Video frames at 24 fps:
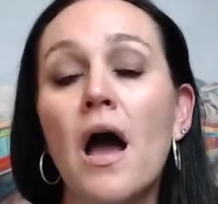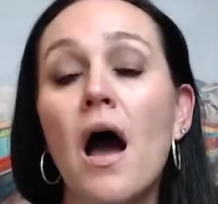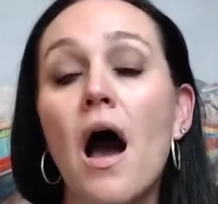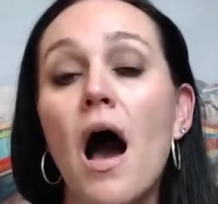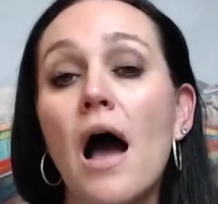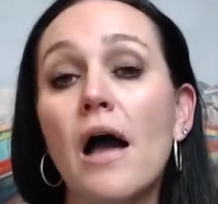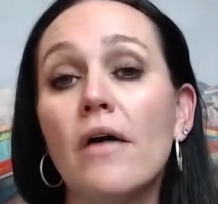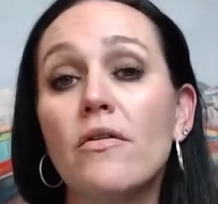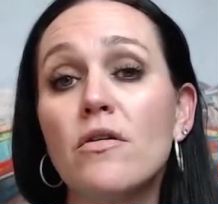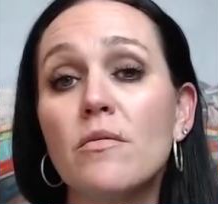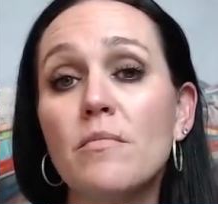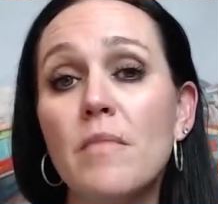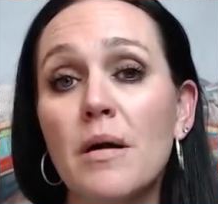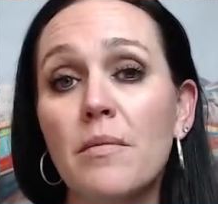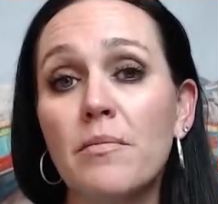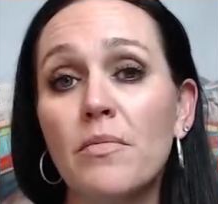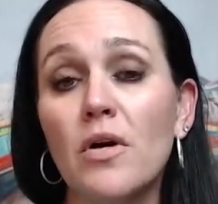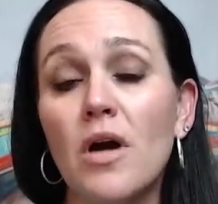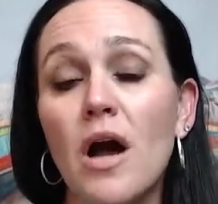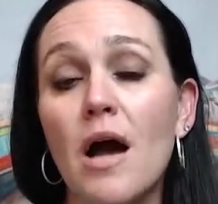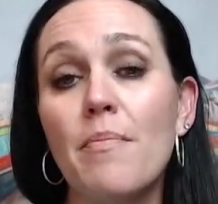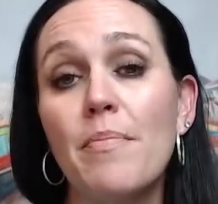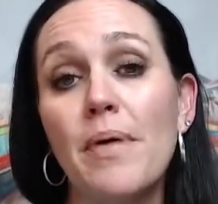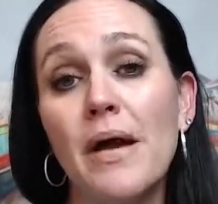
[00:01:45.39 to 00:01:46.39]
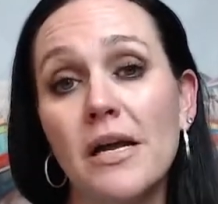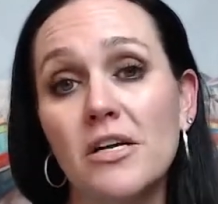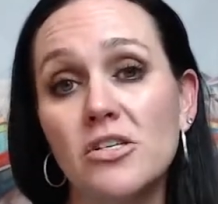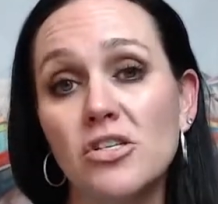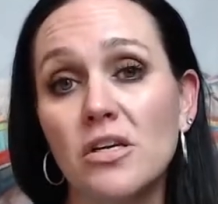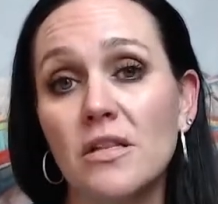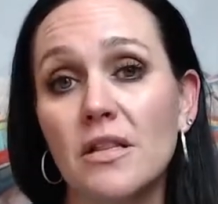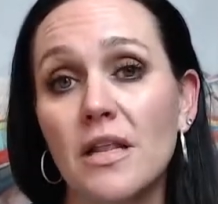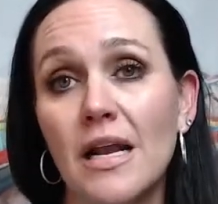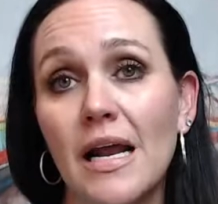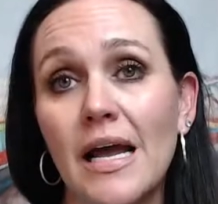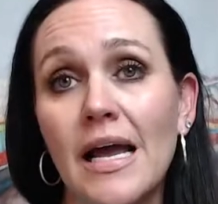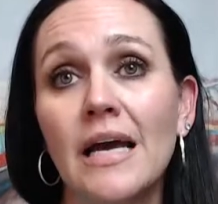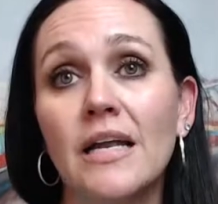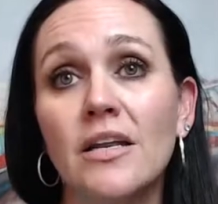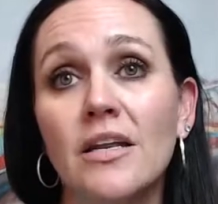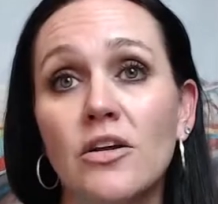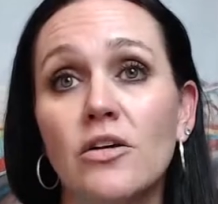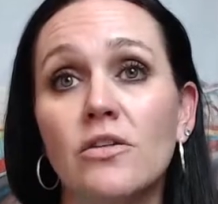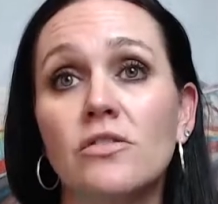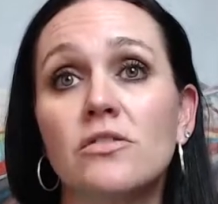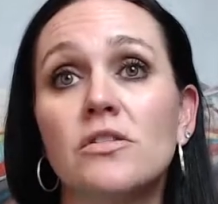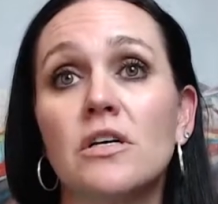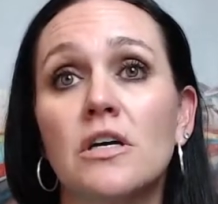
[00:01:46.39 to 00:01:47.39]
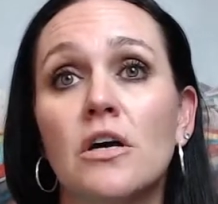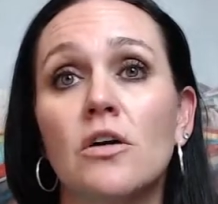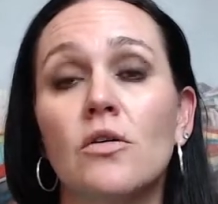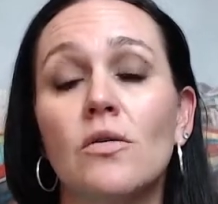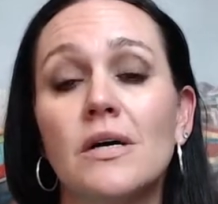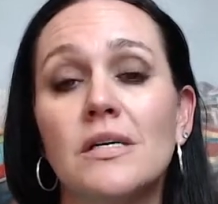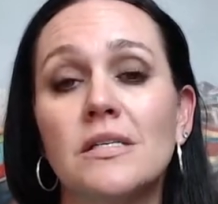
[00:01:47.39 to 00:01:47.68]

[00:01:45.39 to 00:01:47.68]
I remember a patient that I had years ago